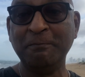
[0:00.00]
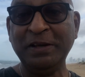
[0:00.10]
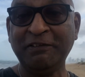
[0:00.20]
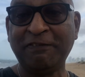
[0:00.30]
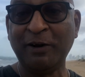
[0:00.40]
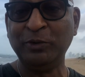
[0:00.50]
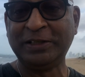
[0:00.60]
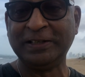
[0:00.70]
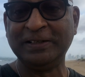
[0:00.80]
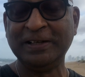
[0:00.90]
be a
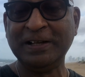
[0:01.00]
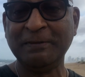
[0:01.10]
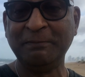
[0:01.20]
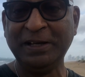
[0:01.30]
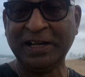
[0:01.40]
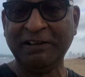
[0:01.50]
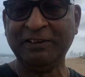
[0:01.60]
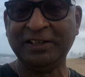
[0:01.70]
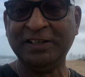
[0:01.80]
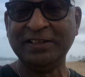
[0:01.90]
fountain, be a
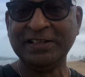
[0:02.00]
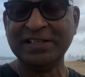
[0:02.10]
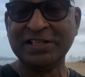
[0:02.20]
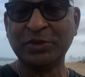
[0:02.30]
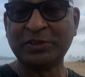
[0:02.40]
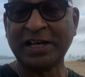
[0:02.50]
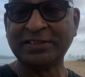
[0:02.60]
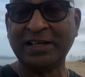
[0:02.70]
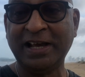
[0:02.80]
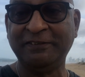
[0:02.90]
river to
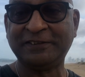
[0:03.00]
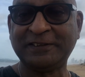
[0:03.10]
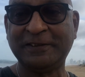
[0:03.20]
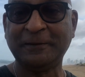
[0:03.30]
touch lives.